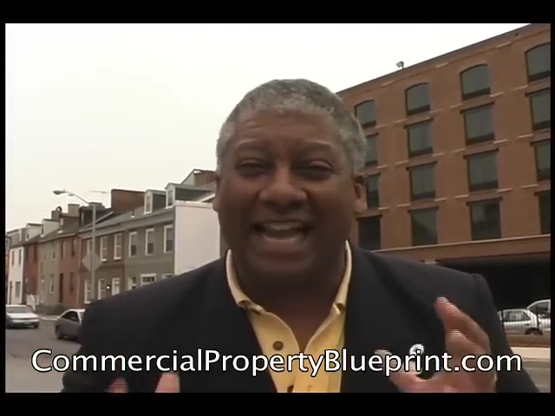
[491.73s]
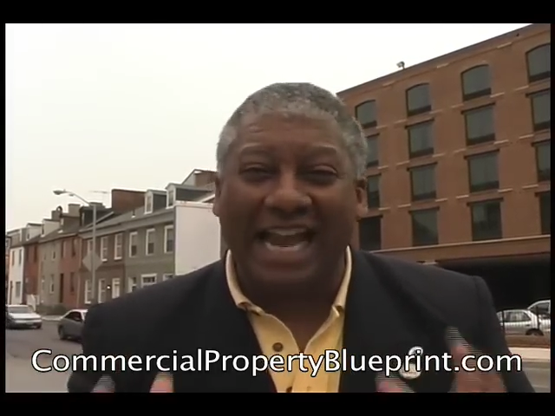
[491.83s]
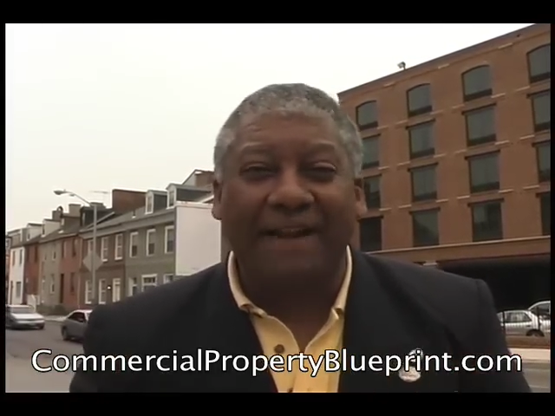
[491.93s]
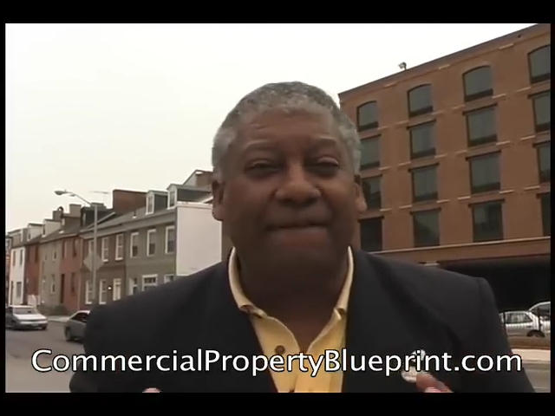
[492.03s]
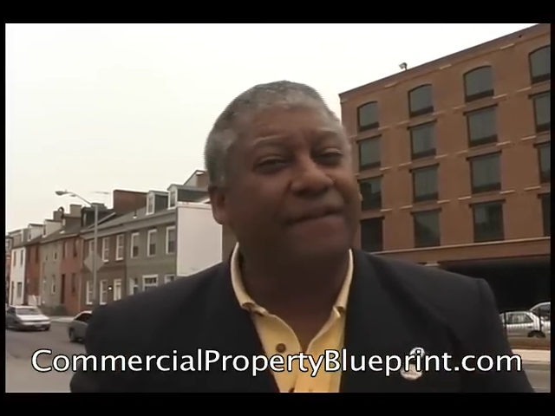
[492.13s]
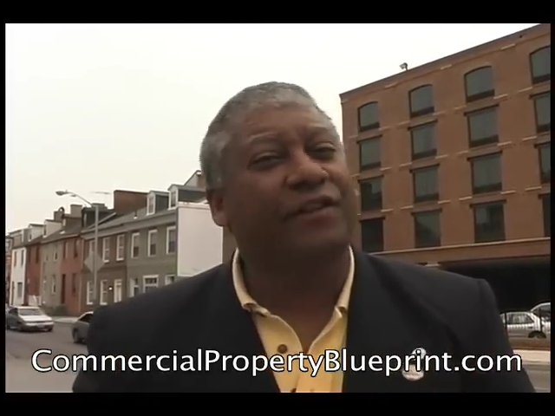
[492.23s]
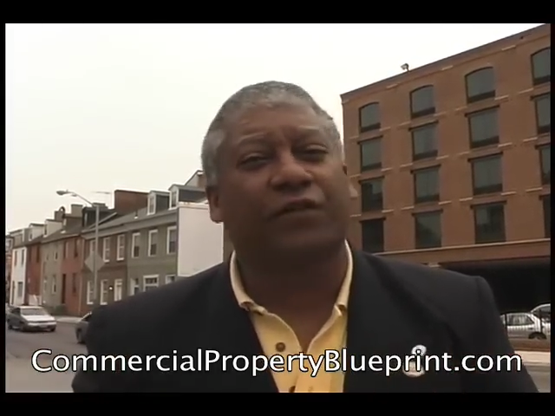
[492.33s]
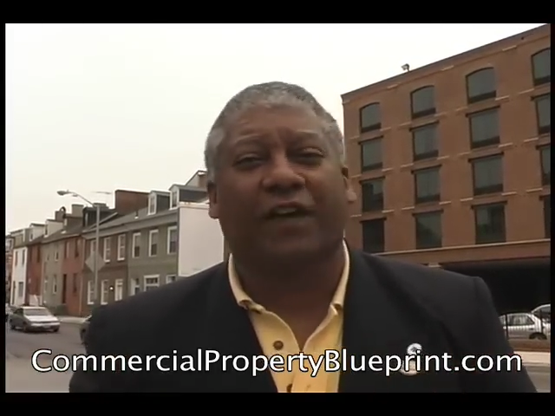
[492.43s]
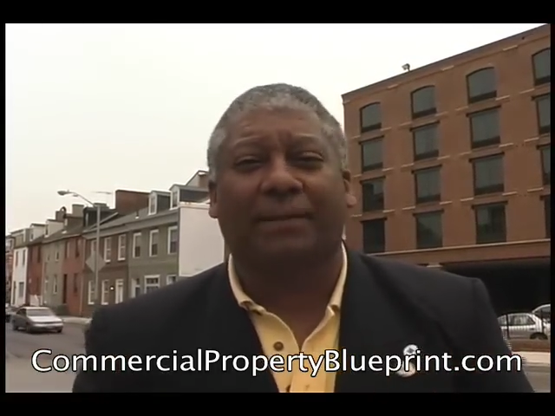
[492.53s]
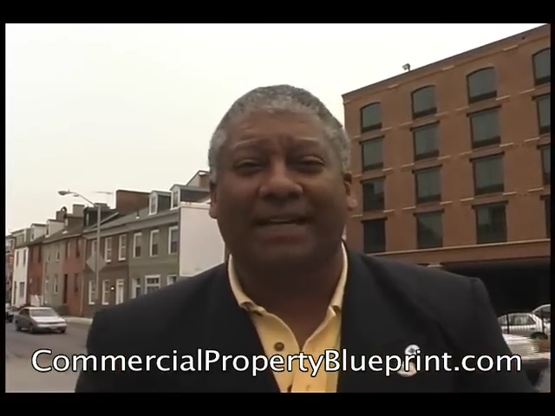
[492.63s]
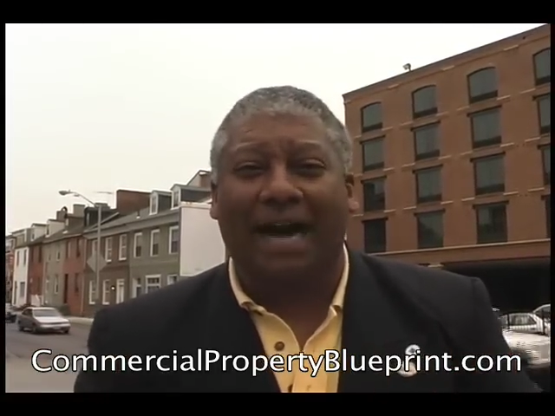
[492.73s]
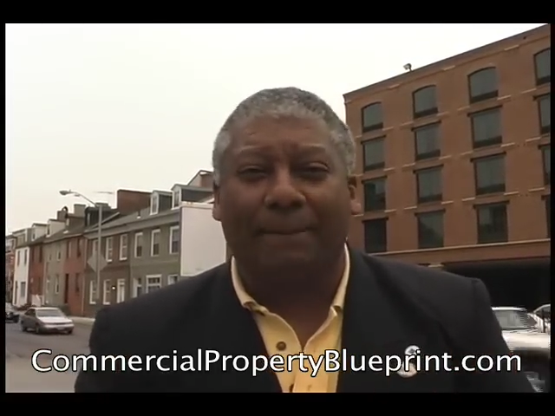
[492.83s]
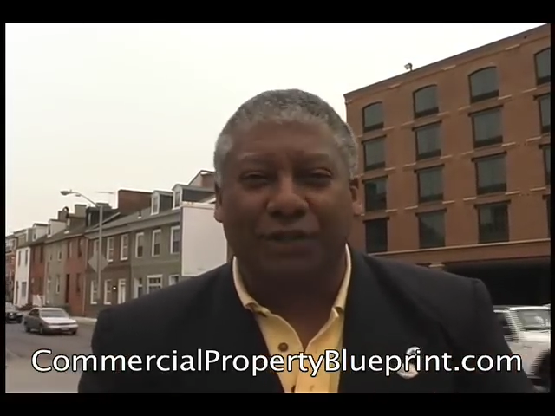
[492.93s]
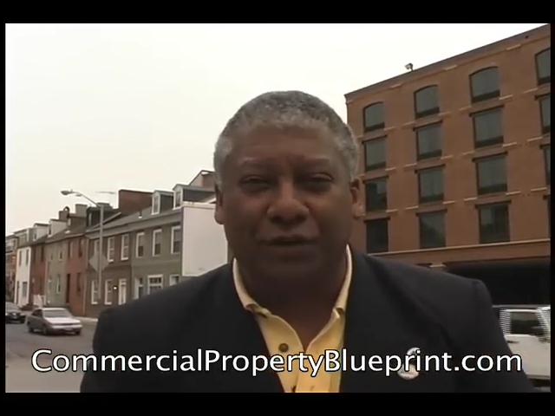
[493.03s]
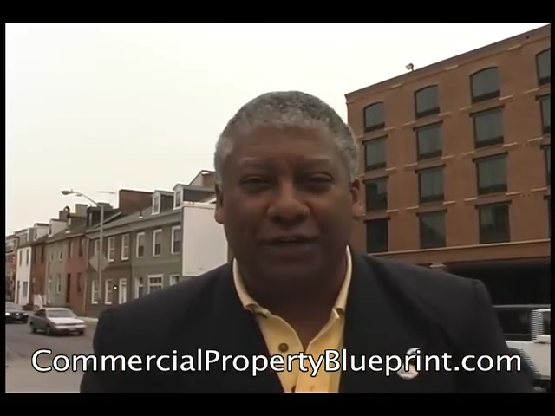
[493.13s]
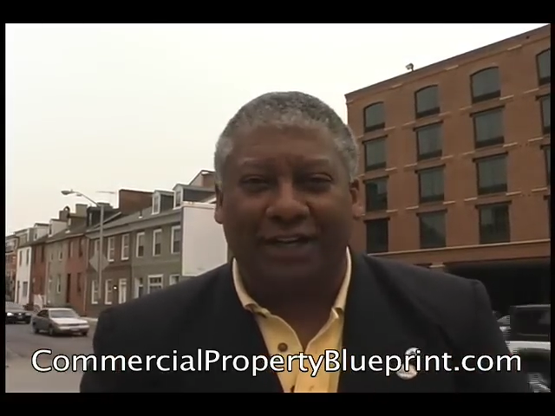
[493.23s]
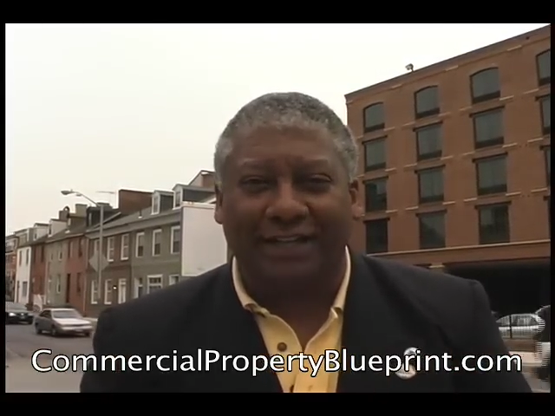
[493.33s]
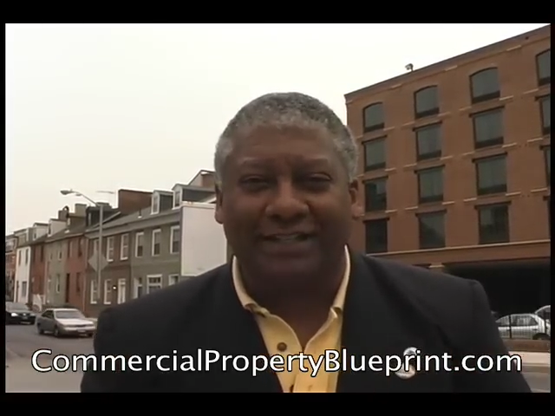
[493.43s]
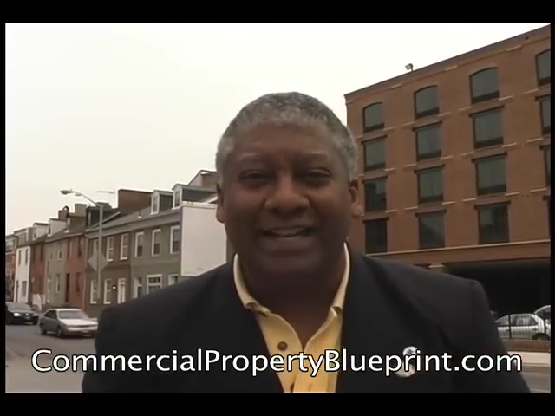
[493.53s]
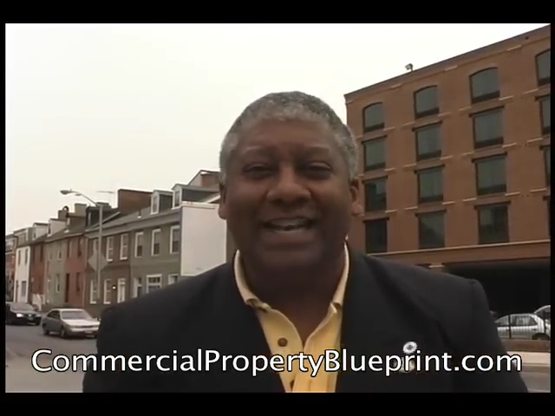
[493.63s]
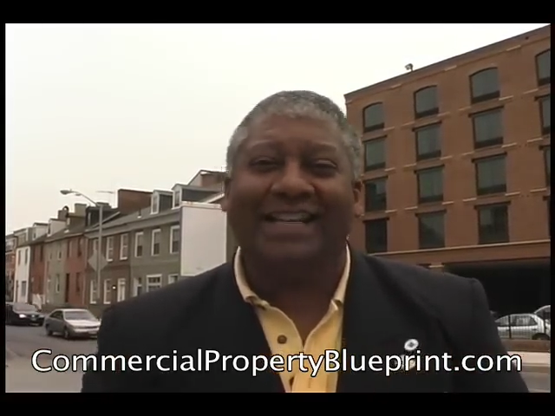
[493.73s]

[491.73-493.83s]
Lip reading: infill development opportunities.